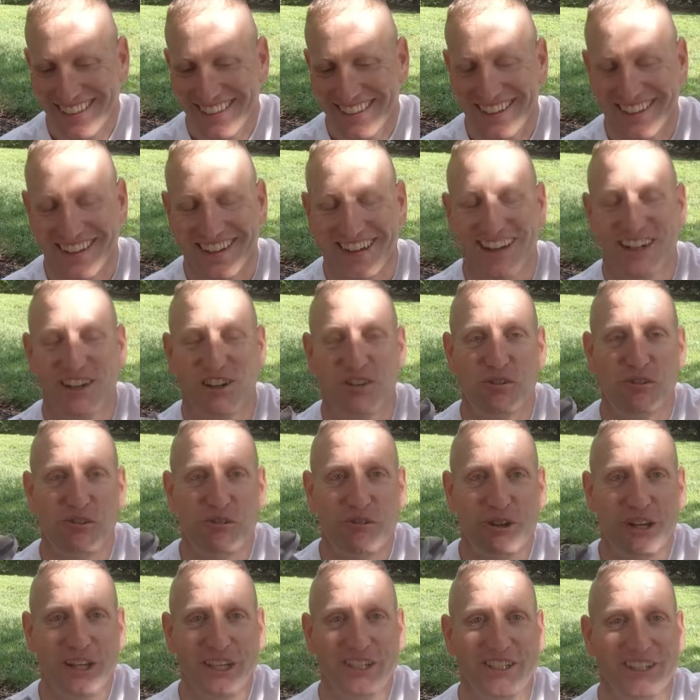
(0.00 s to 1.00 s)
that I
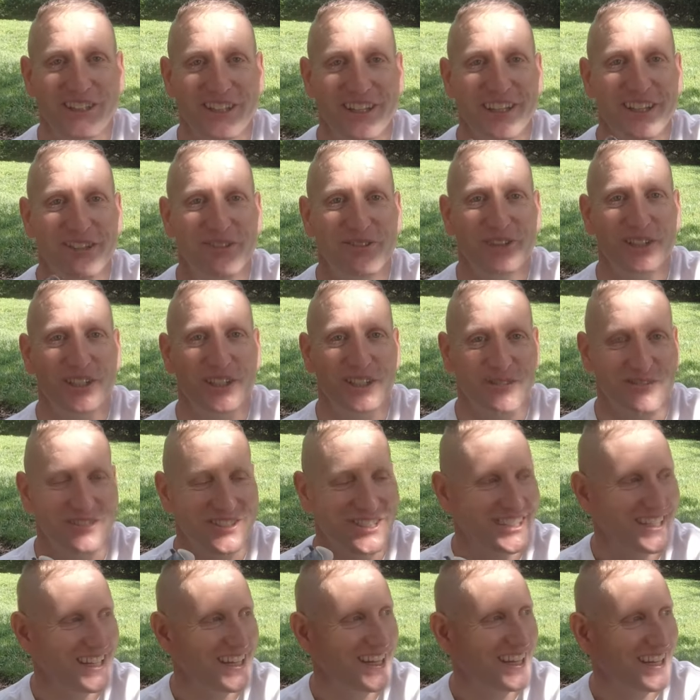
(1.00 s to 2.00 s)
wish they would have
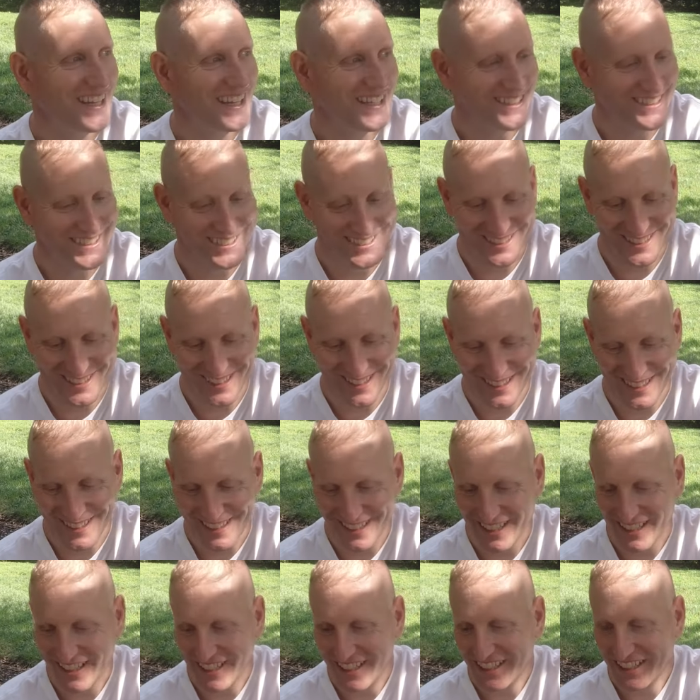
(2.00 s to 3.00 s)
changed
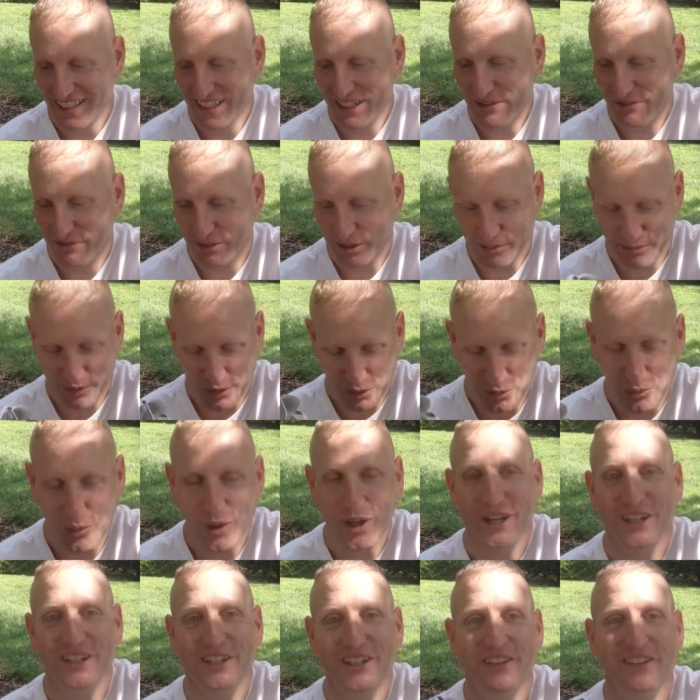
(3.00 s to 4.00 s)
from the
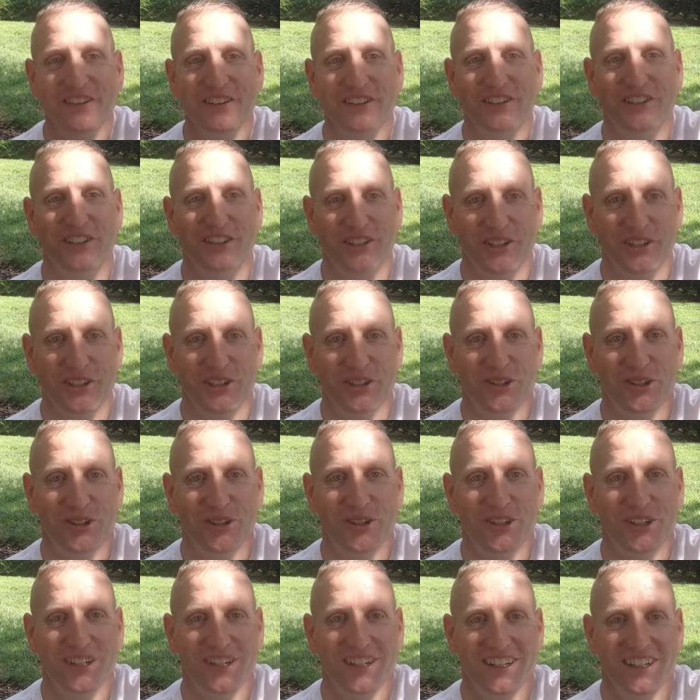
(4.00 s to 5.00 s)
one to the
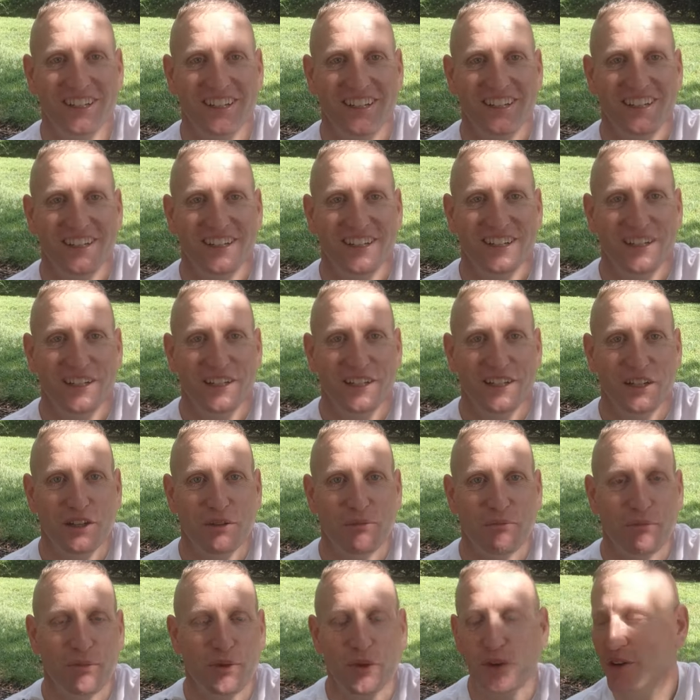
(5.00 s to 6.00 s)
two
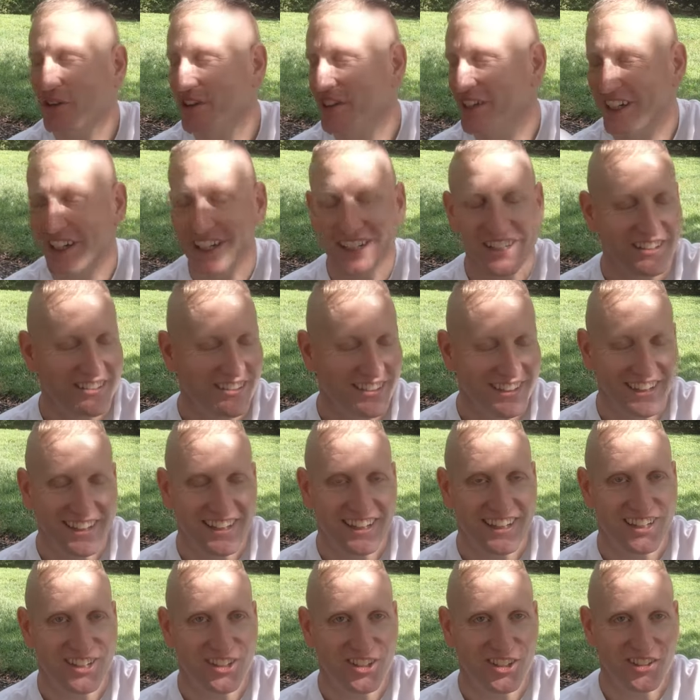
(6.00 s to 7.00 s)
more than anything
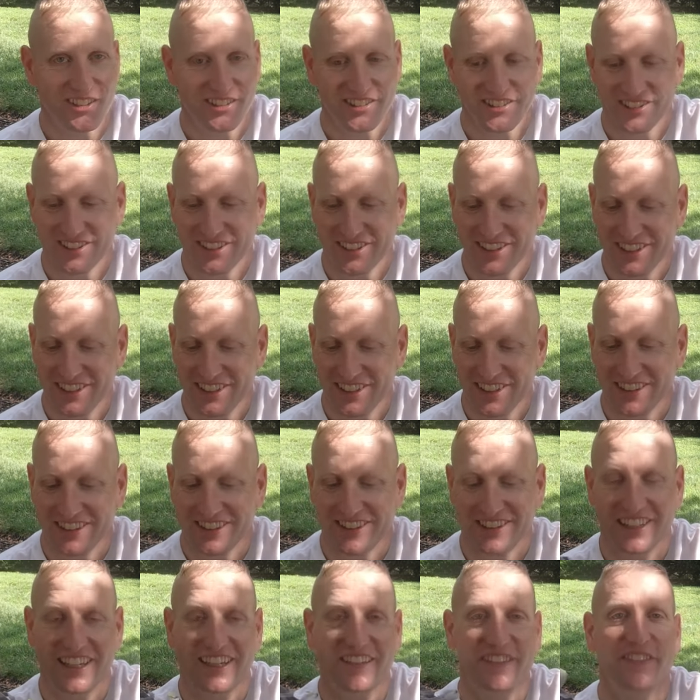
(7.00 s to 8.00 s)
else
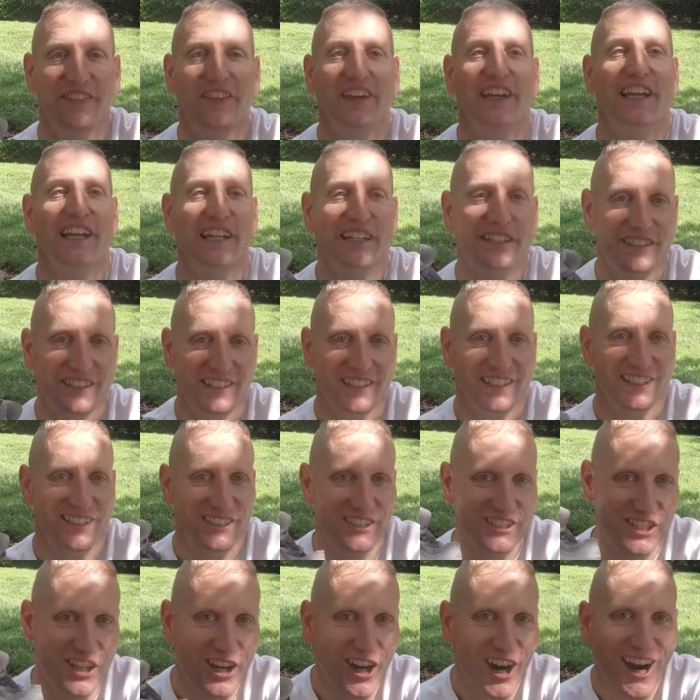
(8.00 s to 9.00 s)
that they did
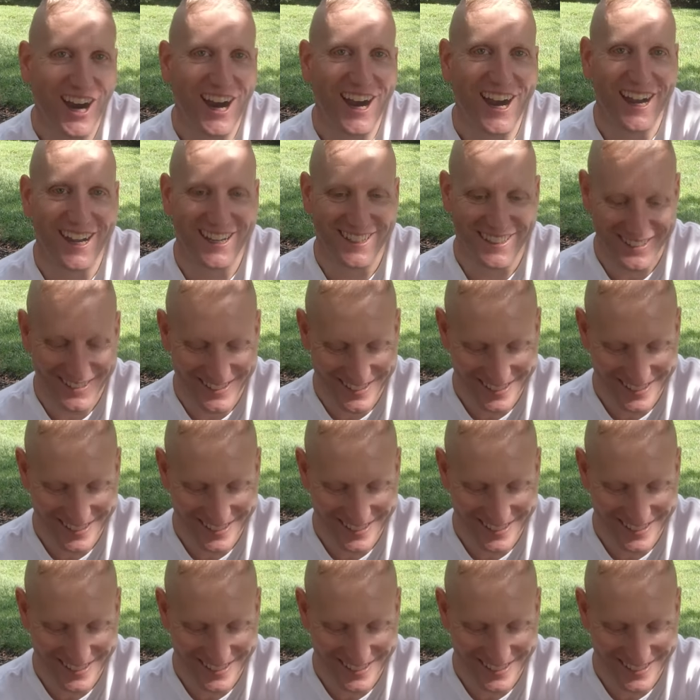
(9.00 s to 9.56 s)
not.